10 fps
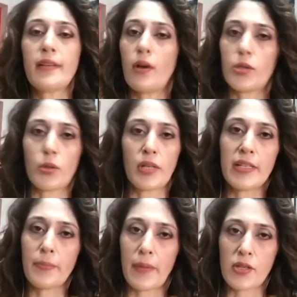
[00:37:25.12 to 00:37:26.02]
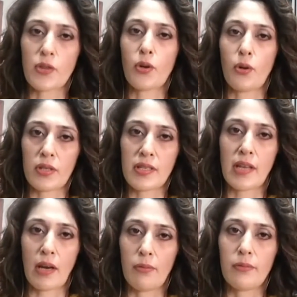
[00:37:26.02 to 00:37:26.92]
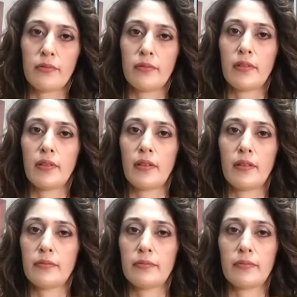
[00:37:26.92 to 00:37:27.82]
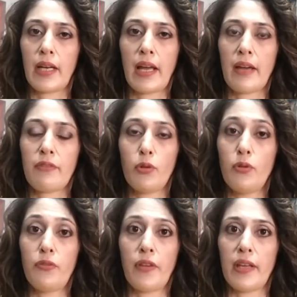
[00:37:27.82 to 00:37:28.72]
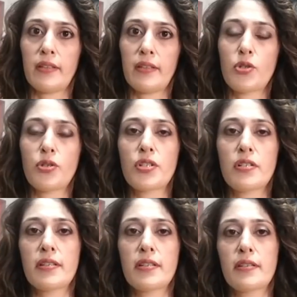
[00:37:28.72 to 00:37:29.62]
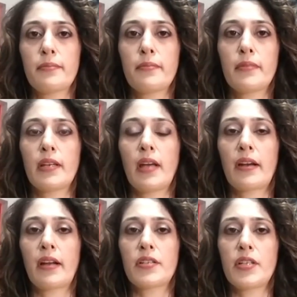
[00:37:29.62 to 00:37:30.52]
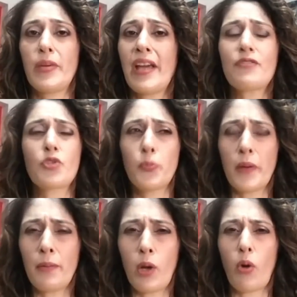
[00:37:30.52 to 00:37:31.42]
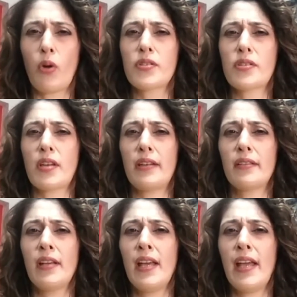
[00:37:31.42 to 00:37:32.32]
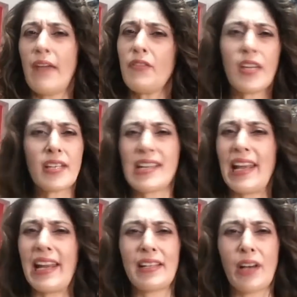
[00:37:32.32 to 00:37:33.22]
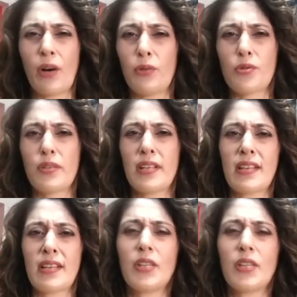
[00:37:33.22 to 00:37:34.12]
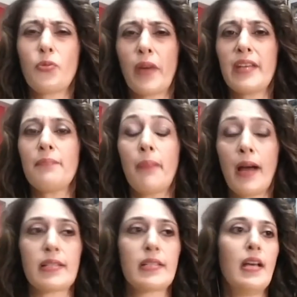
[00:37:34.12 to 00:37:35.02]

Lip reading: totally depends on the courts now. And I have full faith in the judicial system in our country. We have superb laws, and everything is laid down. So there's nothing to worry. But